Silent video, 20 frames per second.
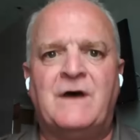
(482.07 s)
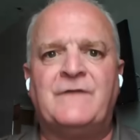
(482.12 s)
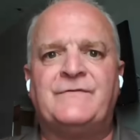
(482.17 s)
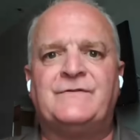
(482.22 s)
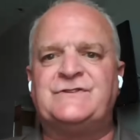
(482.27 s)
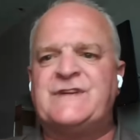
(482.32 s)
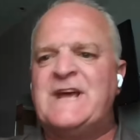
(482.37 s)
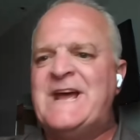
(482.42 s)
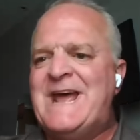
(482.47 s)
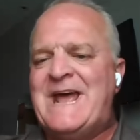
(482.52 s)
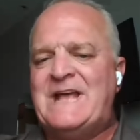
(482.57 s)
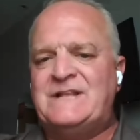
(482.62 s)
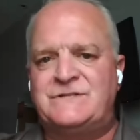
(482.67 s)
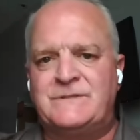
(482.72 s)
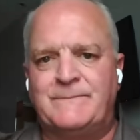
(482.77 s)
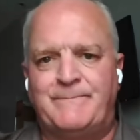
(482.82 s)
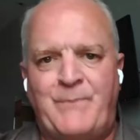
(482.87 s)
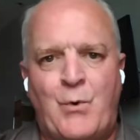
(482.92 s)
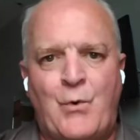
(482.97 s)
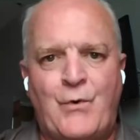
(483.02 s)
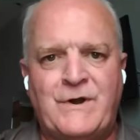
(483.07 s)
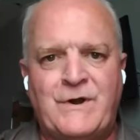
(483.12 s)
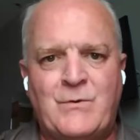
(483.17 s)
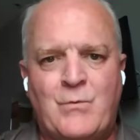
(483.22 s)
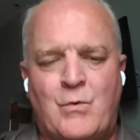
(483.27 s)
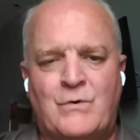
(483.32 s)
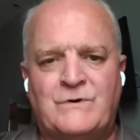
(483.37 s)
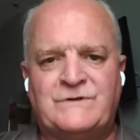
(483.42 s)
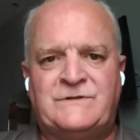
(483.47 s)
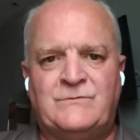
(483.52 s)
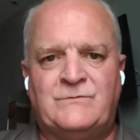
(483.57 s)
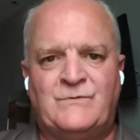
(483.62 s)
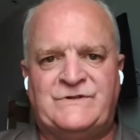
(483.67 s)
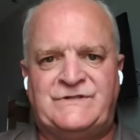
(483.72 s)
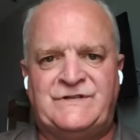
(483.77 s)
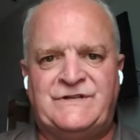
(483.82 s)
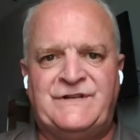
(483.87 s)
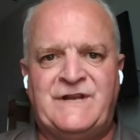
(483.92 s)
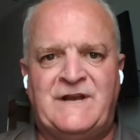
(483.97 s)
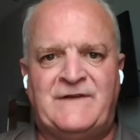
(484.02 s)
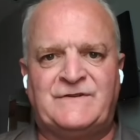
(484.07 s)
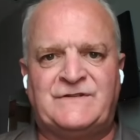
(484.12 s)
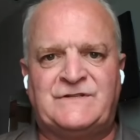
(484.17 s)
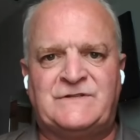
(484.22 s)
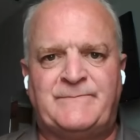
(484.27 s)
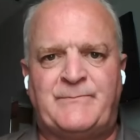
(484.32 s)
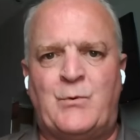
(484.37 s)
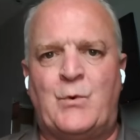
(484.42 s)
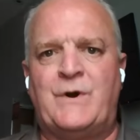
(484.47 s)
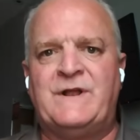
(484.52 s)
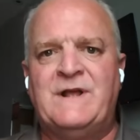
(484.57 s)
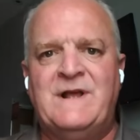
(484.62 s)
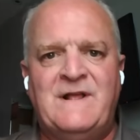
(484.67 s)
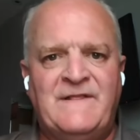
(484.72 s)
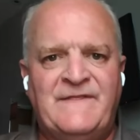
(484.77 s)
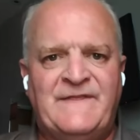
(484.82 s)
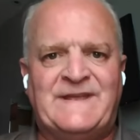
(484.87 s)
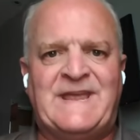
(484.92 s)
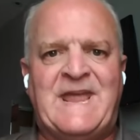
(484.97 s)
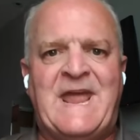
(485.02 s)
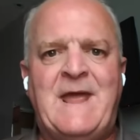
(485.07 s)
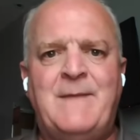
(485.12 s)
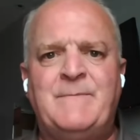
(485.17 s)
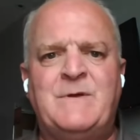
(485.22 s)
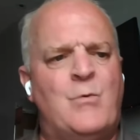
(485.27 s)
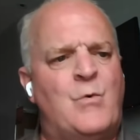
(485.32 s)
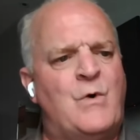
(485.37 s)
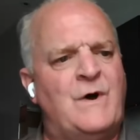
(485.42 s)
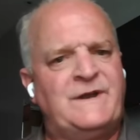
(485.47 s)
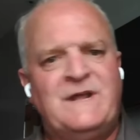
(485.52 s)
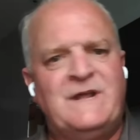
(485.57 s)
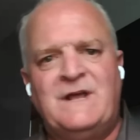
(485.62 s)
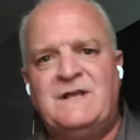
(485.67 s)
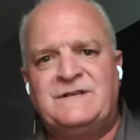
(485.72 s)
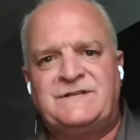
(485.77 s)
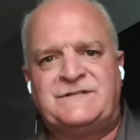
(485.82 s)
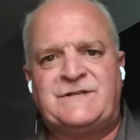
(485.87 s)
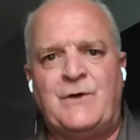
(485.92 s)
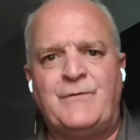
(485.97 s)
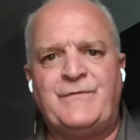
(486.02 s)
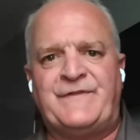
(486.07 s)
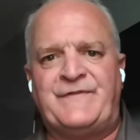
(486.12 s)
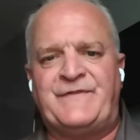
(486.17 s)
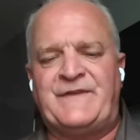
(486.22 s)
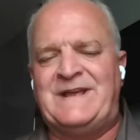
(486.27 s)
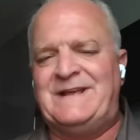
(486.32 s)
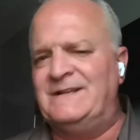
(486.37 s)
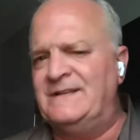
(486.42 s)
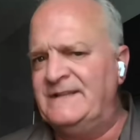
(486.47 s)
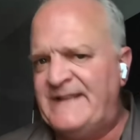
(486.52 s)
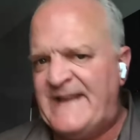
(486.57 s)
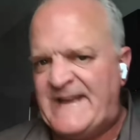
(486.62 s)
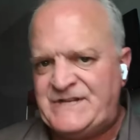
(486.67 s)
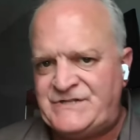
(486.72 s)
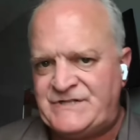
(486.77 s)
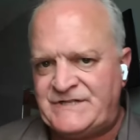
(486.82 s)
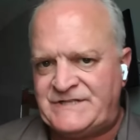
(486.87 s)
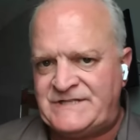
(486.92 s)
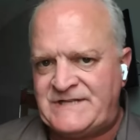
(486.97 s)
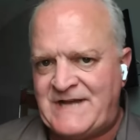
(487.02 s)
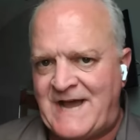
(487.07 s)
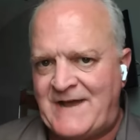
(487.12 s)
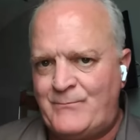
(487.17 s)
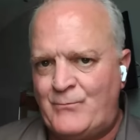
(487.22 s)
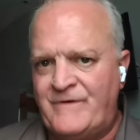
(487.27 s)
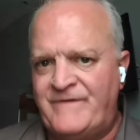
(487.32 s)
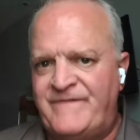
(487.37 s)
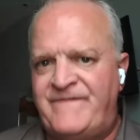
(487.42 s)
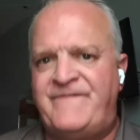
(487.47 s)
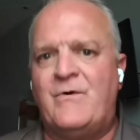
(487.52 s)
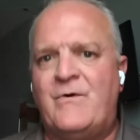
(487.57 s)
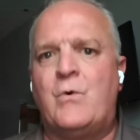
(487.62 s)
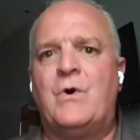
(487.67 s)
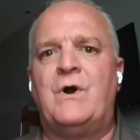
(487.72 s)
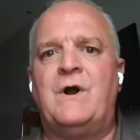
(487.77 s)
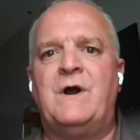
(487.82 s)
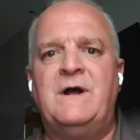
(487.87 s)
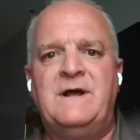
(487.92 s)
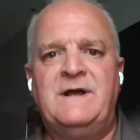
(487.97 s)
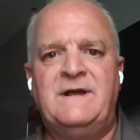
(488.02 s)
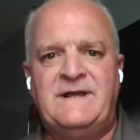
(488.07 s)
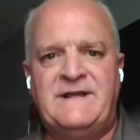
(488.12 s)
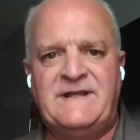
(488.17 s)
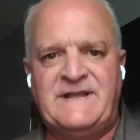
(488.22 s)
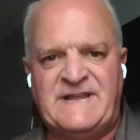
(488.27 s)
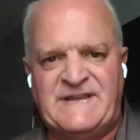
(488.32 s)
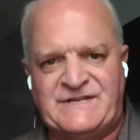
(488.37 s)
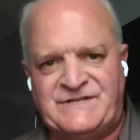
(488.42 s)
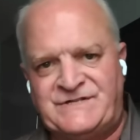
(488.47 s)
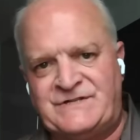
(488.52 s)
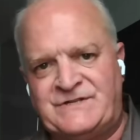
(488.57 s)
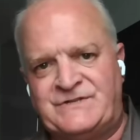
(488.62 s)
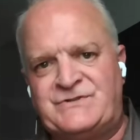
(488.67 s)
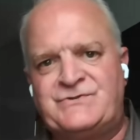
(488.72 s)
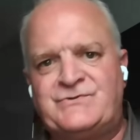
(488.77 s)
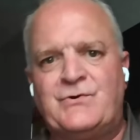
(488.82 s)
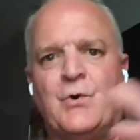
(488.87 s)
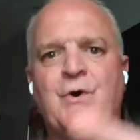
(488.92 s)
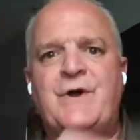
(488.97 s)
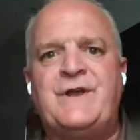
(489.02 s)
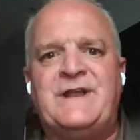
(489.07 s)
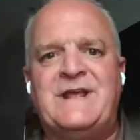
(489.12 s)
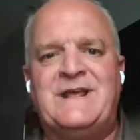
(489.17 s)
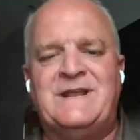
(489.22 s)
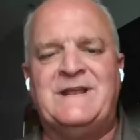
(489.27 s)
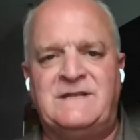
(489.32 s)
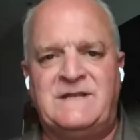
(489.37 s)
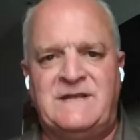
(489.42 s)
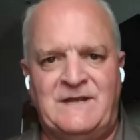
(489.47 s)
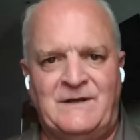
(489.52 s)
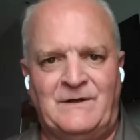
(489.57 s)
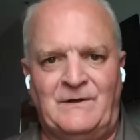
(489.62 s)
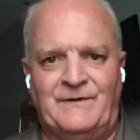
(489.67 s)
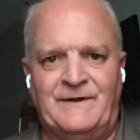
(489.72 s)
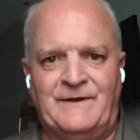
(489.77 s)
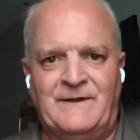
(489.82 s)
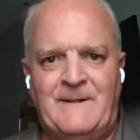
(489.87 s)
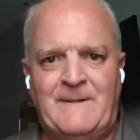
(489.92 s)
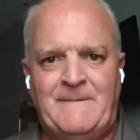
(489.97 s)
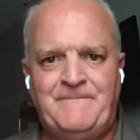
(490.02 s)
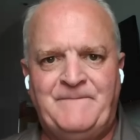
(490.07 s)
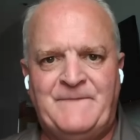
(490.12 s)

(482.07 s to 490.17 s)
others and supporting wars that we should never support, that can't be won, so that the alleged side we're for is destroyed and killed.